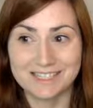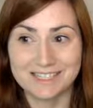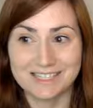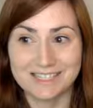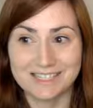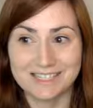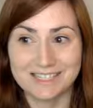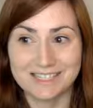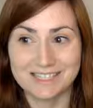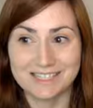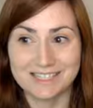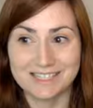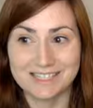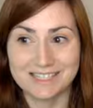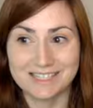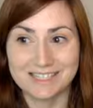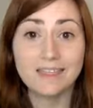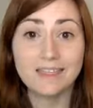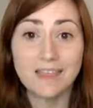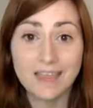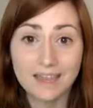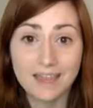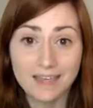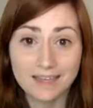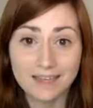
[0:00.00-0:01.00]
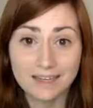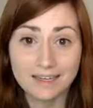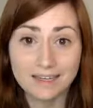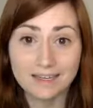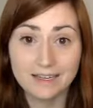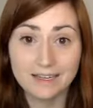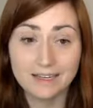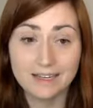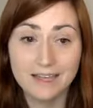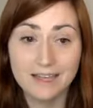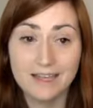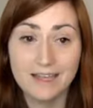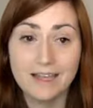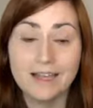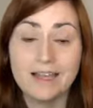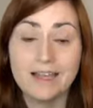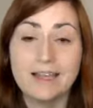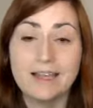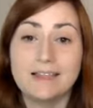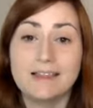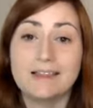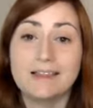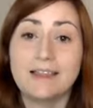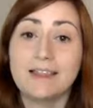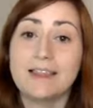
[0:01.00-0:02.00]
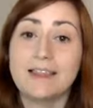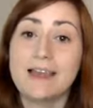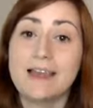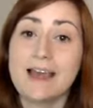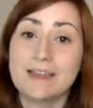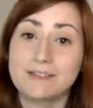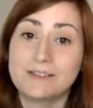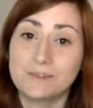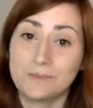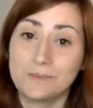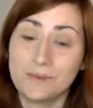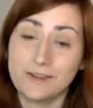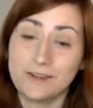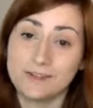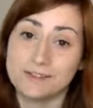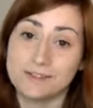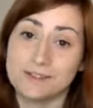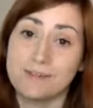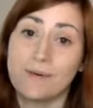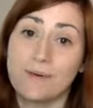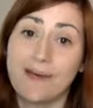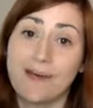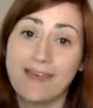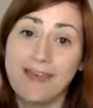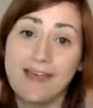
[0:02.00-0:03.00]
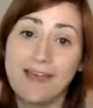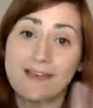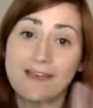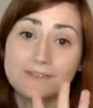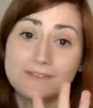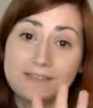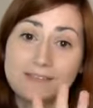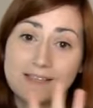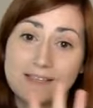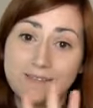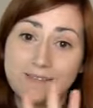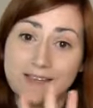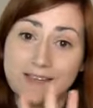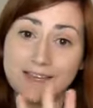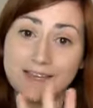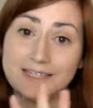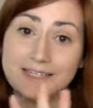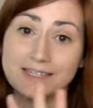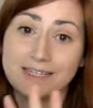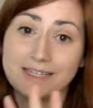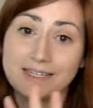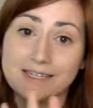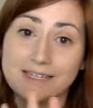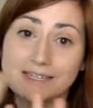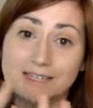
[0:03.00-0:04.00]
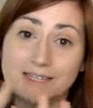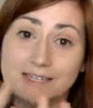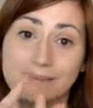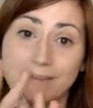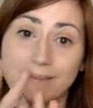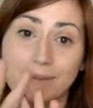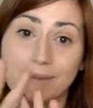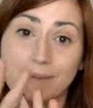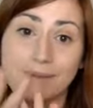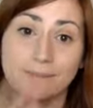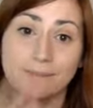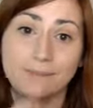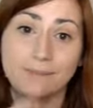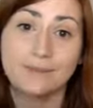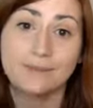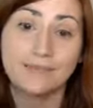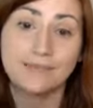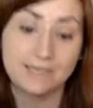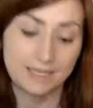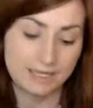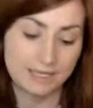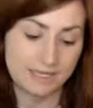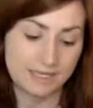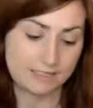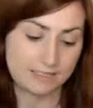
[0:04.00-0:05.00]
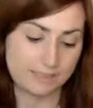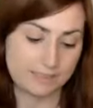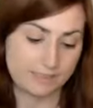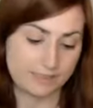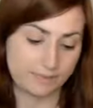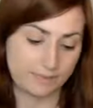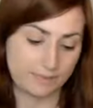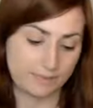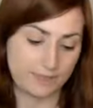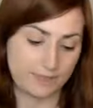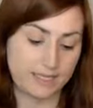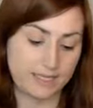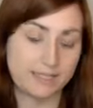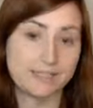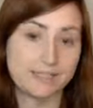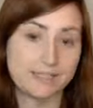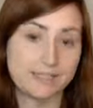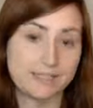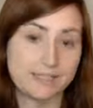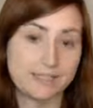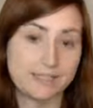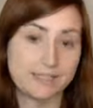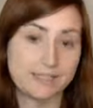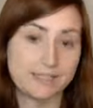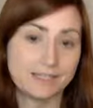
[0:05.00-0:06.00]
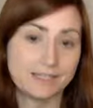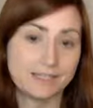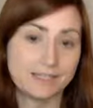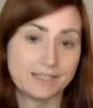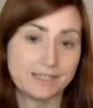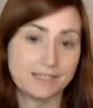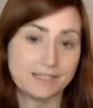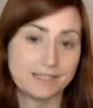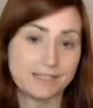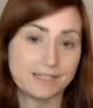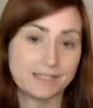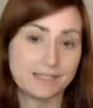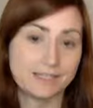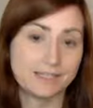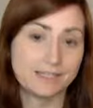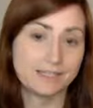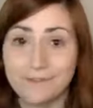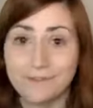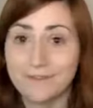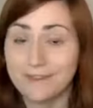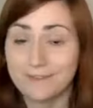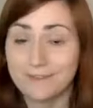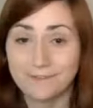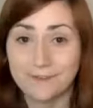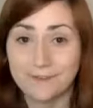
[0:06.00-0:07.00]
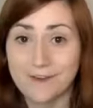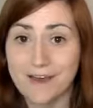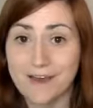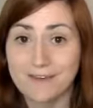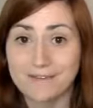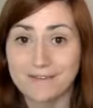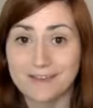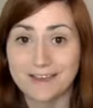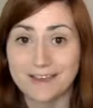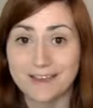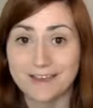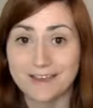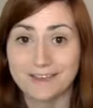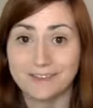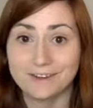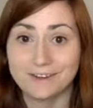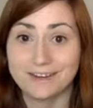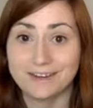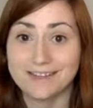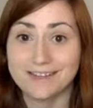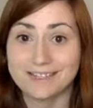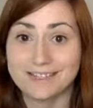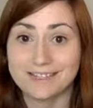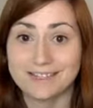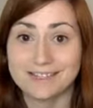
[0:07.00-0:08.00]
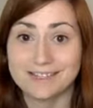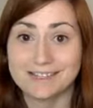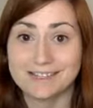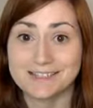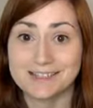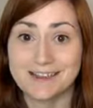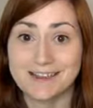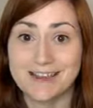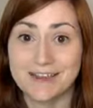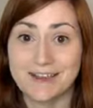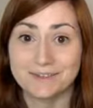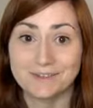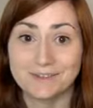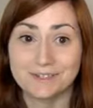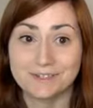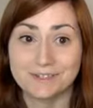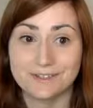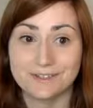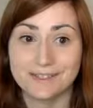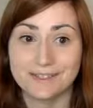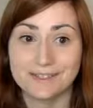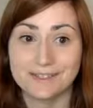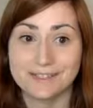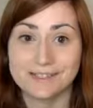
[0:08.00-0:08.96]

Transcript: And then the last one. So I have 7 ideas, but please share if you have any other ideas on how to do this.